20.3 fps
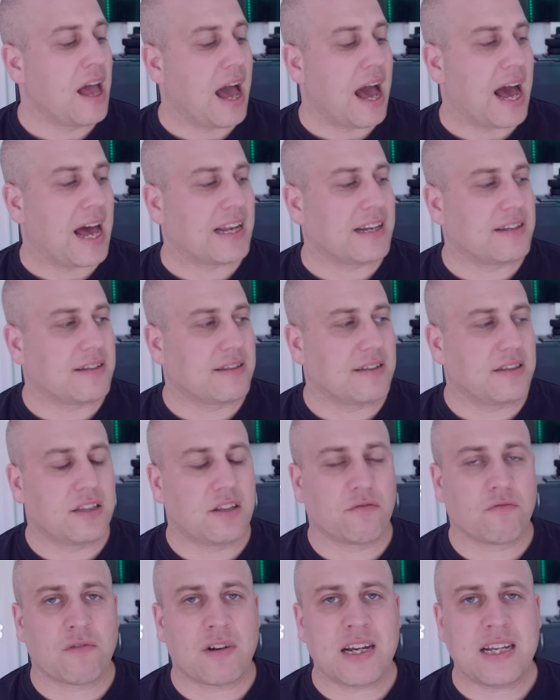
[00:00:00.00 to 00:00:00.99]
And
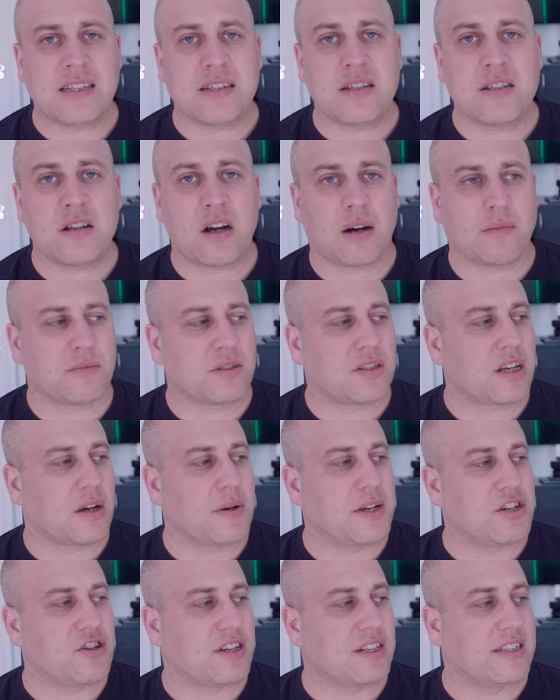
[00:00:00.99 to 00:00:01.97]
the reason that I'm so
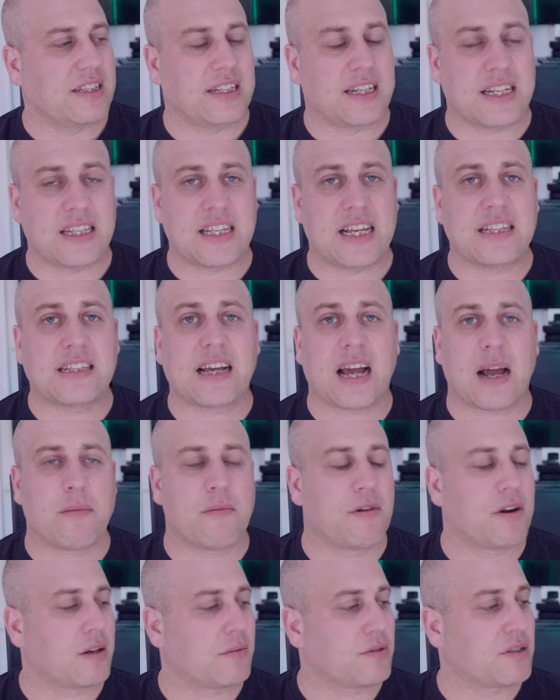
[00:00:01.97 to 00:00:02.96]
interested in this
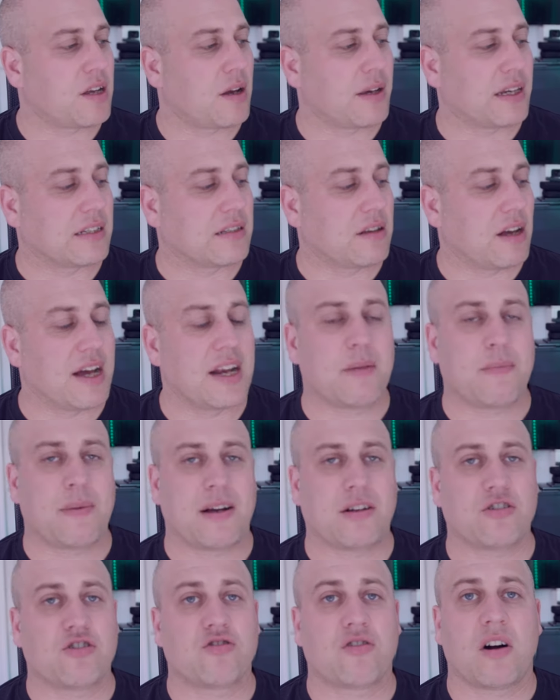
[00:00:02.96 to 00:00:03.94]
camera and I'm so excited
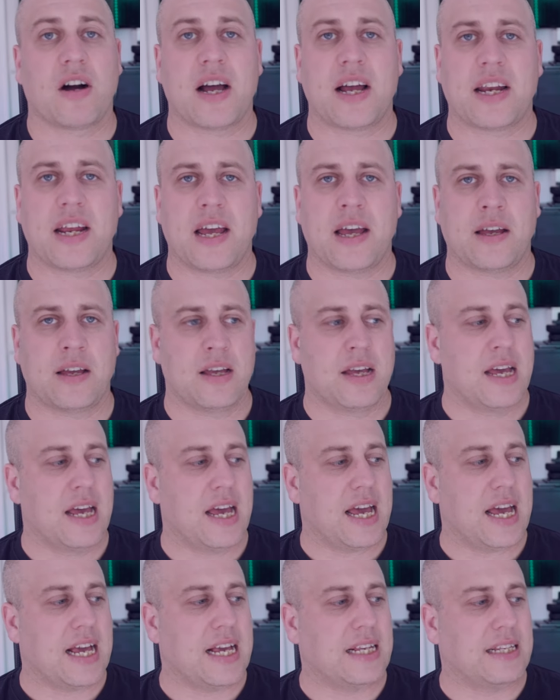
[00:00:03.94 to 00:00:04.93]
about trying it
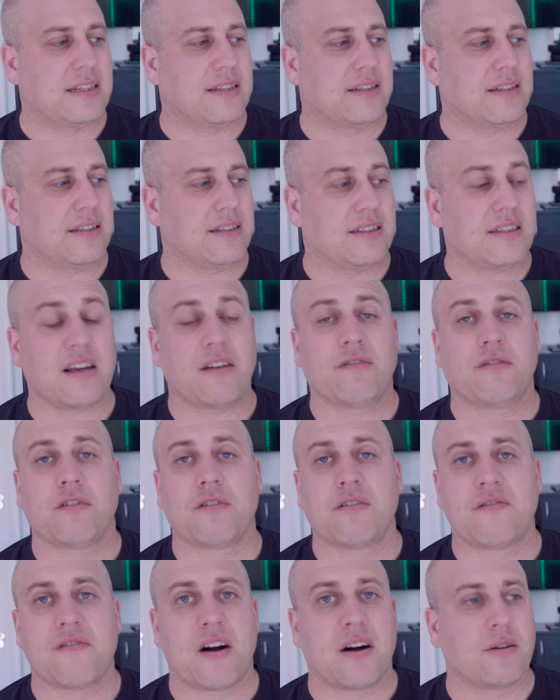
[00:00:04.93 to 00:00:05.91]
is
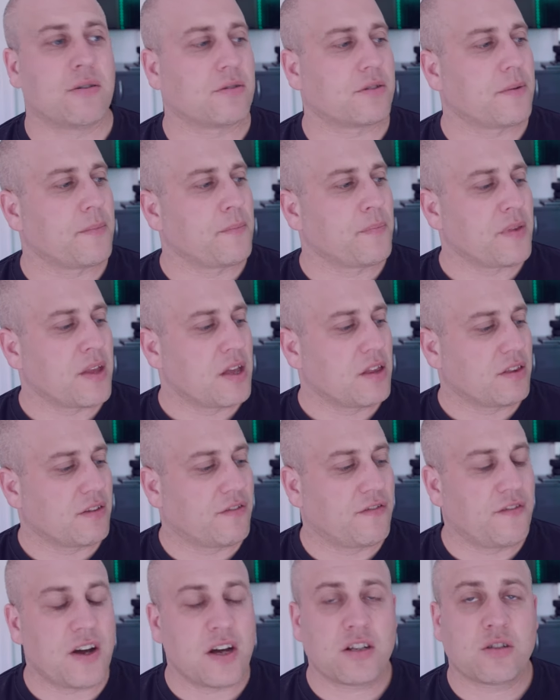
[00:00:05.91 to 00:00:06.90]
several fold. The
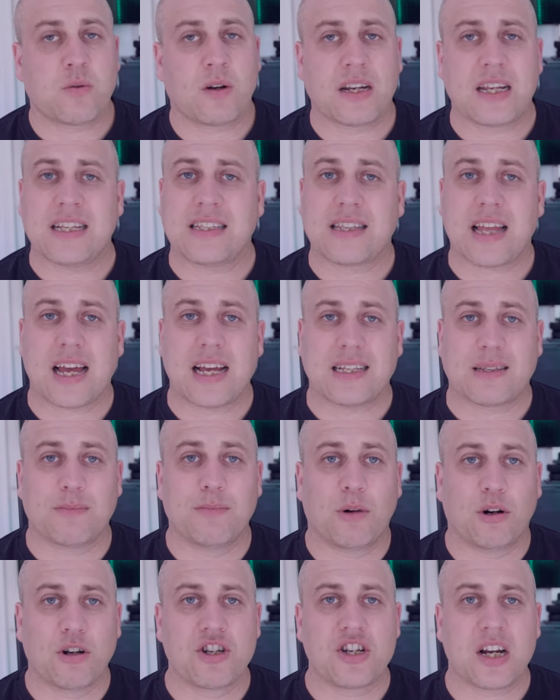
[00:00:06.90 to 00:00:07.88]
first one is that it's
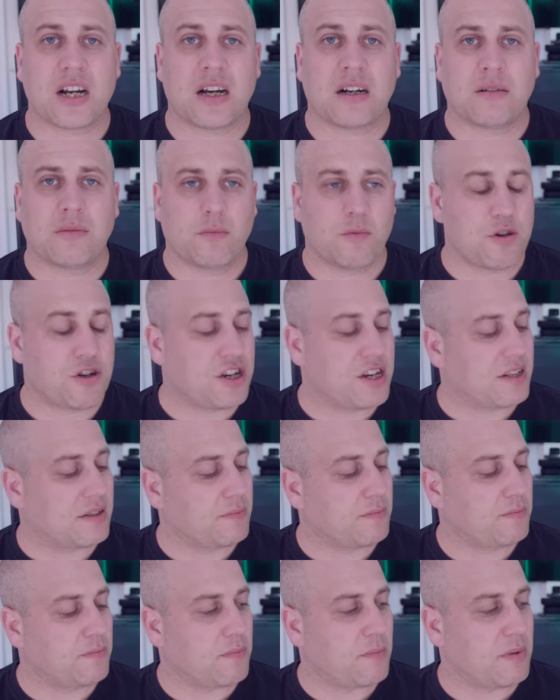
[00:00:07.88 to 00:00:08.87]
modular, which is
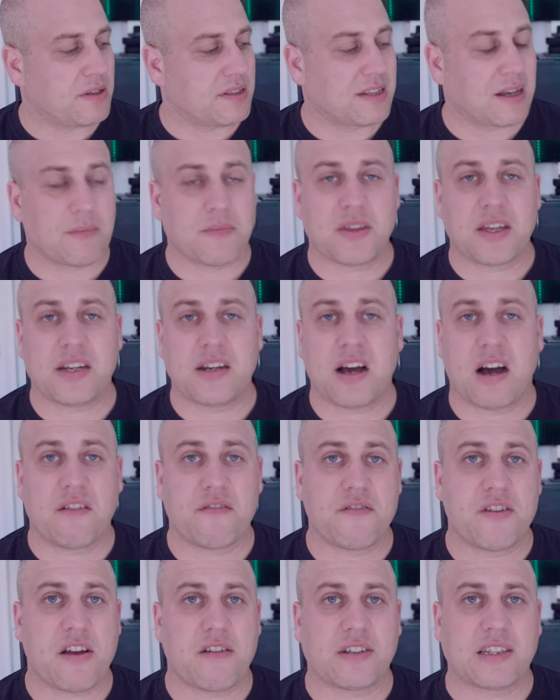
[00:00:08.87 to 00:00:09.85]
something that
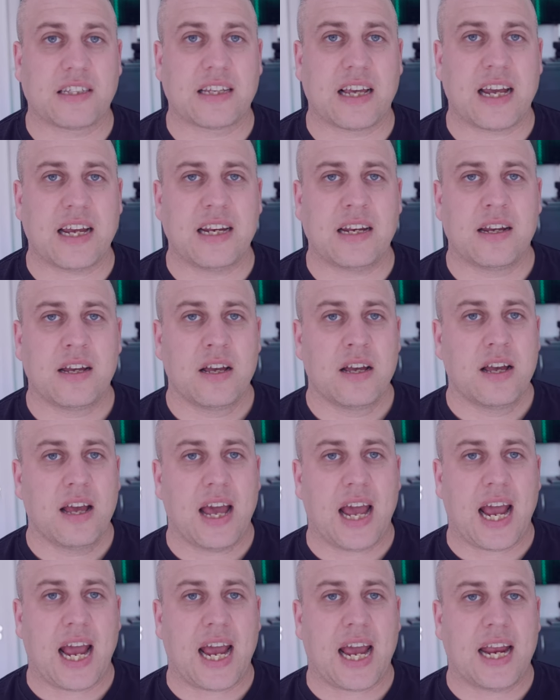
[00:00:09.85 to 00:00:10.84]
I've never seen
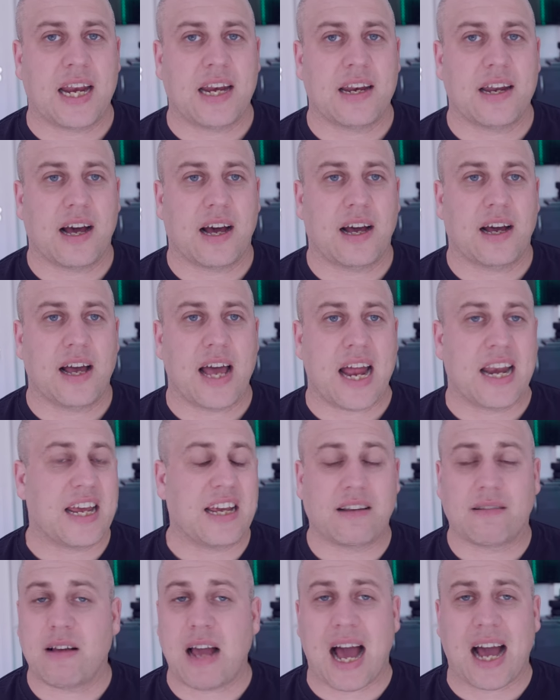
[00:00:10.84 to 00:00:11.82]
in
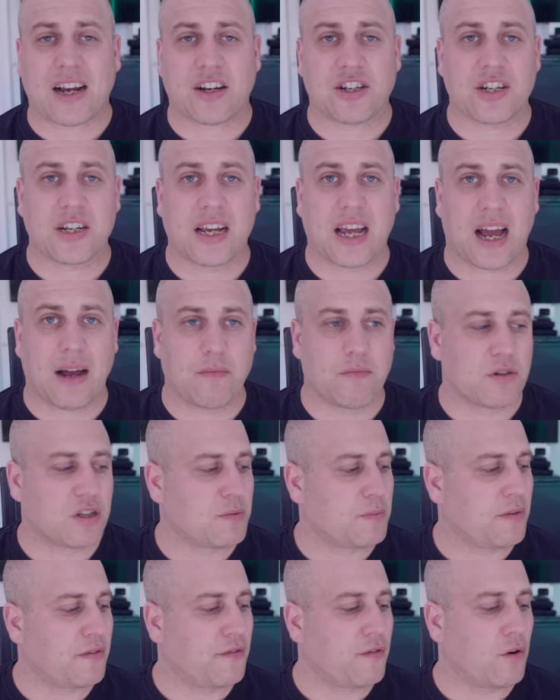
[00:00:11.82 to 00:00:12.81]
any action cameras
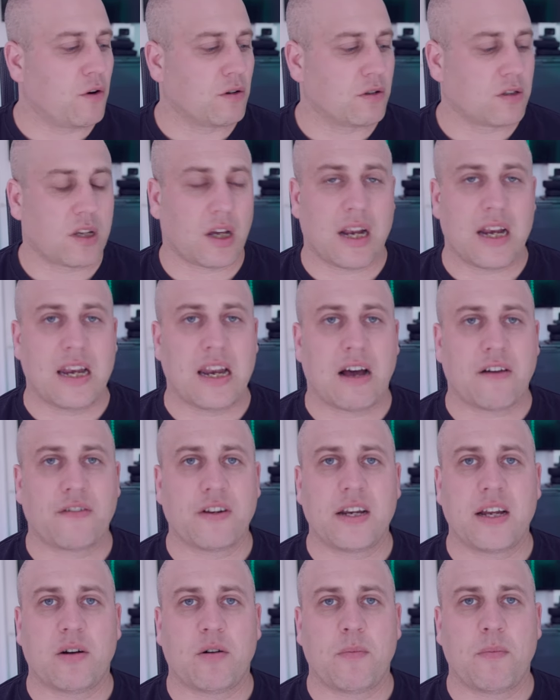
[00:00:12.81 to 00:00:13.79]
before. So I love a
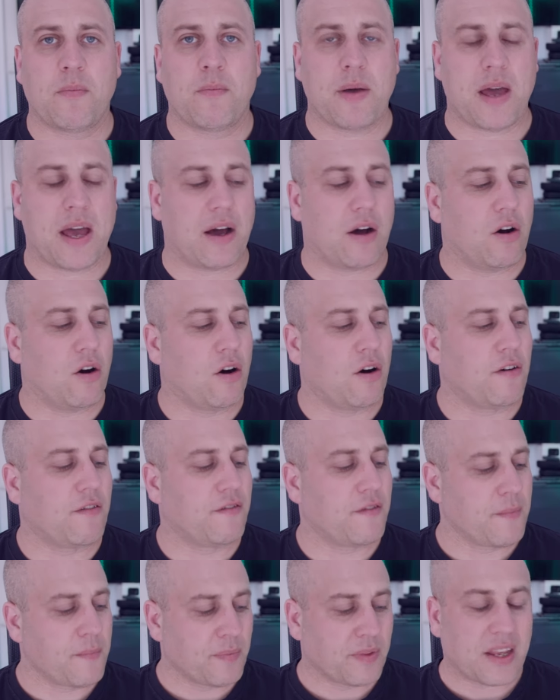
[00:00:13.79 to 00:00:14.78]
little bit
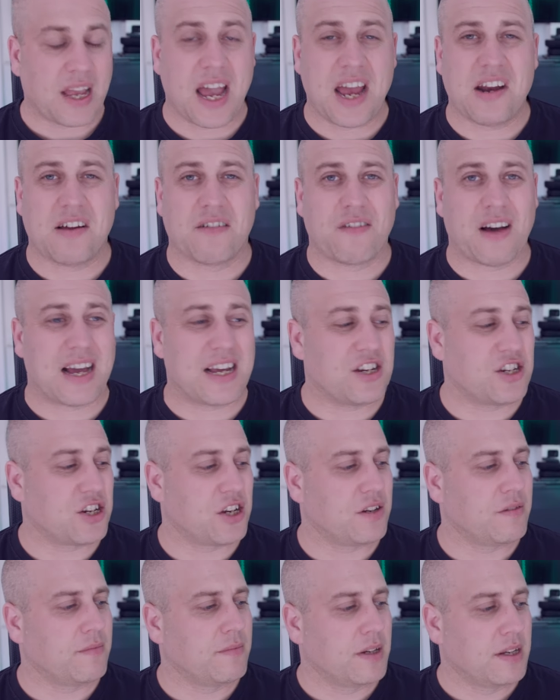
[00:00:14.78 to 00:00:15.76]
of
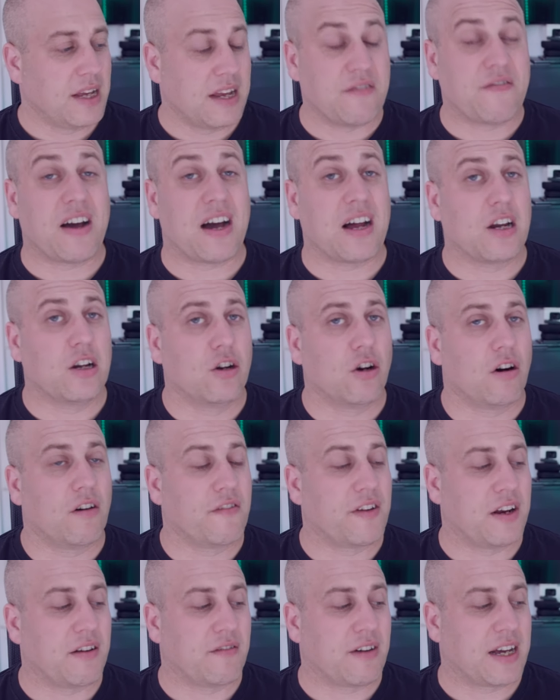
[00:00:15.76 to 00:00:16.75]
innovation, in fact a lot of
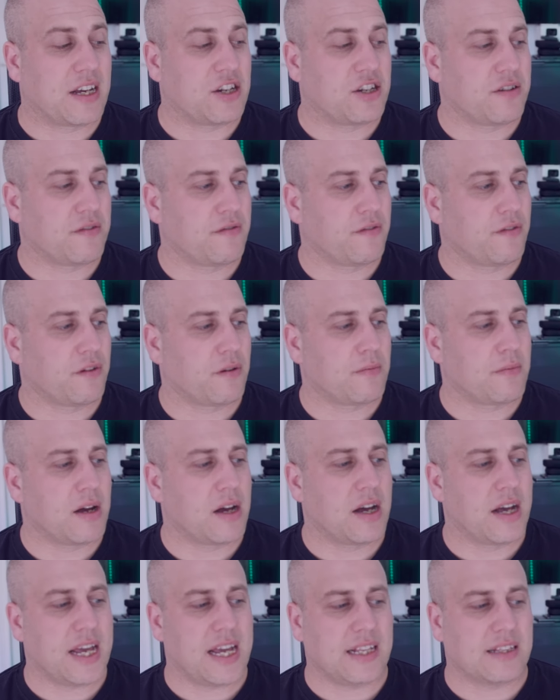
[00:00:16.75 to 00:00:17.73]
innovation from
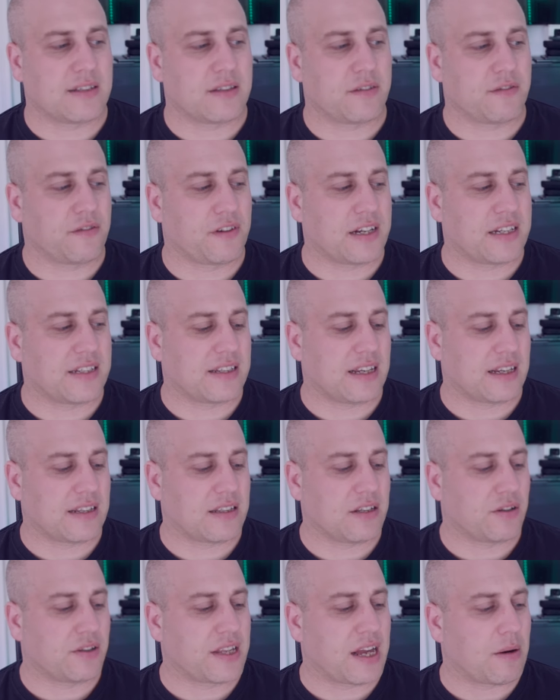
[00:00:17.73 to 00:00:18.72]

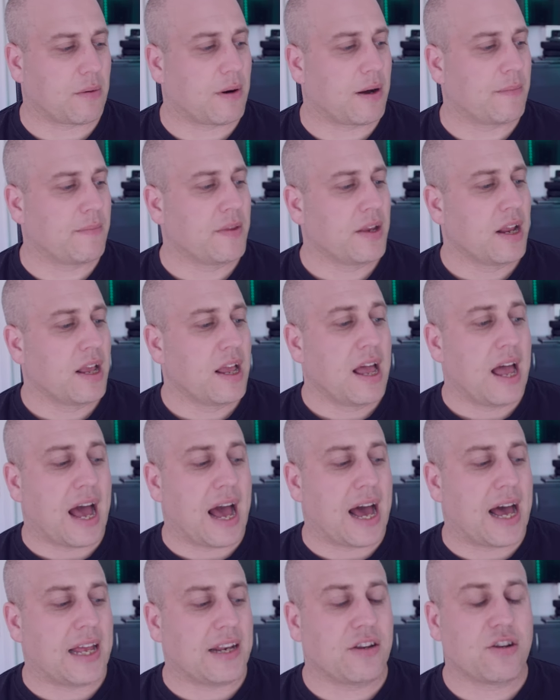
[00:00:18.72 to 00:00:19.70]
Insta360 on that one.
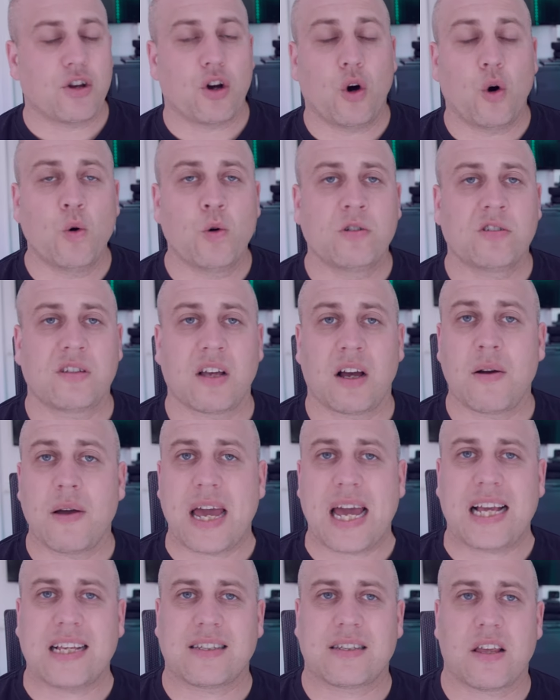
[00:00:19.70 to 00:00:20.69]
And also
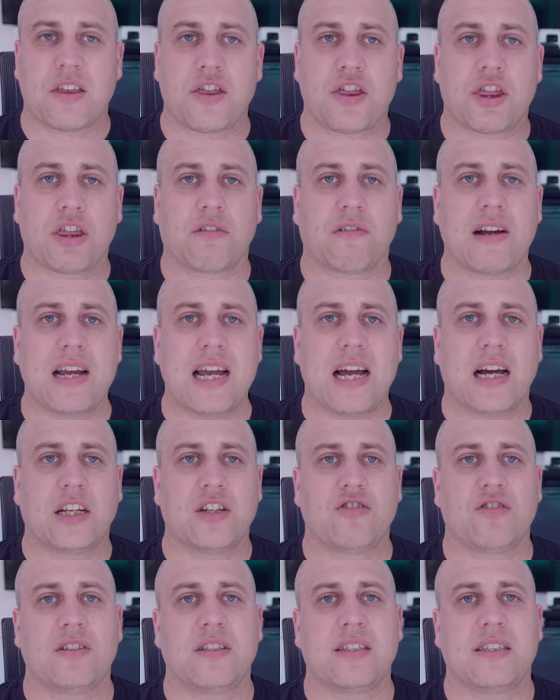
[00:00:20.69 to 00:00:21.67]
it's a
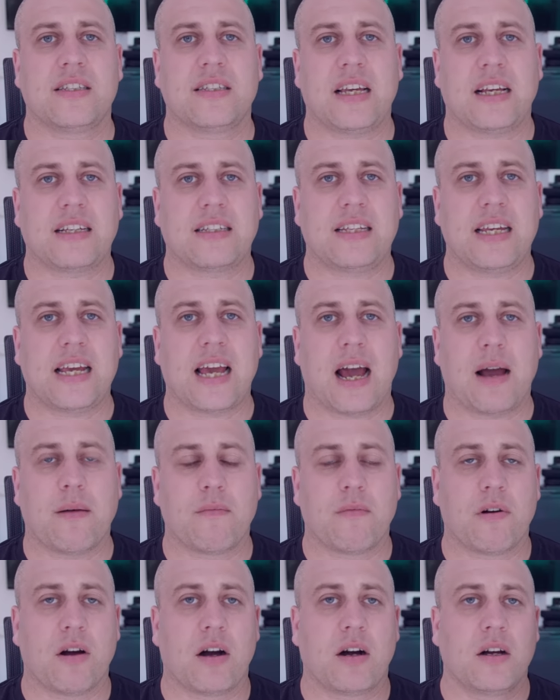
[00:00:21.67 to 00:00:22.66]
360
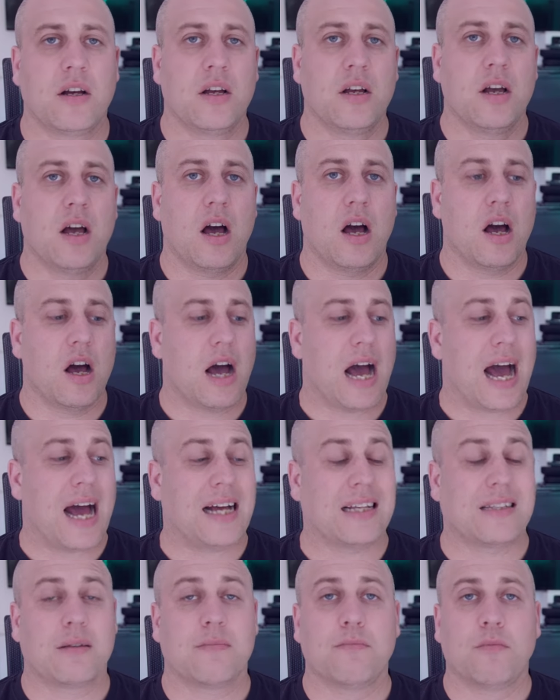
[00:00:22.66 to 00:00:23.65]
camera
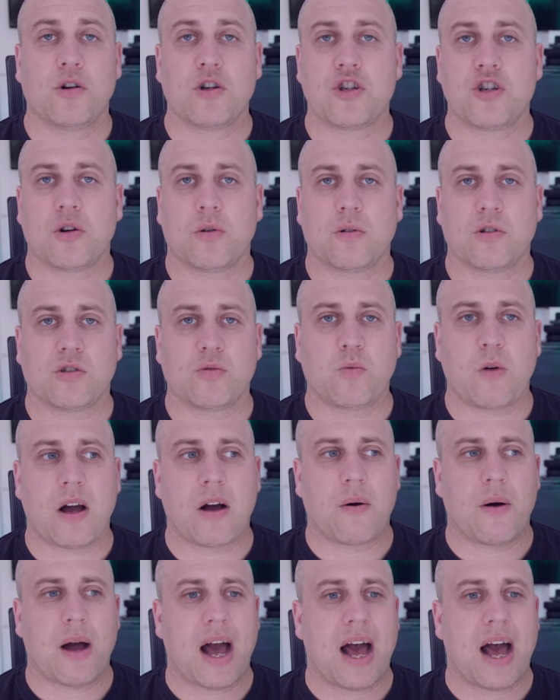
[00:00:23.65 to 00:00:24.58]
as a module as well.